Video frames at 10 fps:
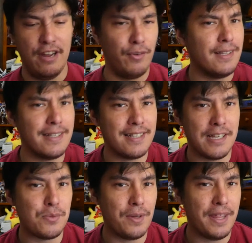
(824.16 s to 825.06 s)
It really
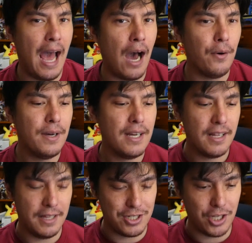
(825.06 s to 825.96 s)
doesn't with how
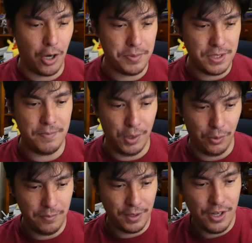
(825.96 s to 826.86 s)
the sculpt is
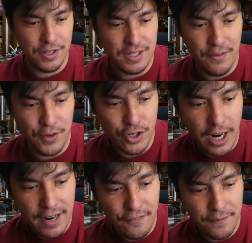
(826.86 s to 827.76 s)
built, because if you
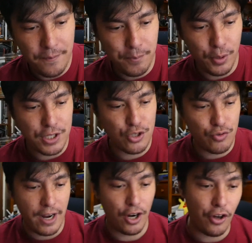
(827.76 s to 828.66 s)
try to put it
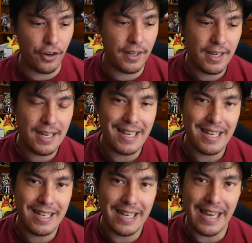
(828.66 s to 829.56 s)
straight on,
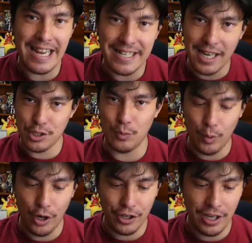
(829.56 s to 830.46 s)
it doesn't
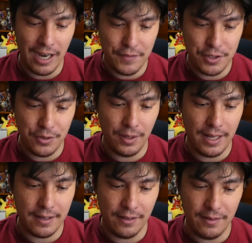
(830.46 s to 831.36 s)
work. You have to do like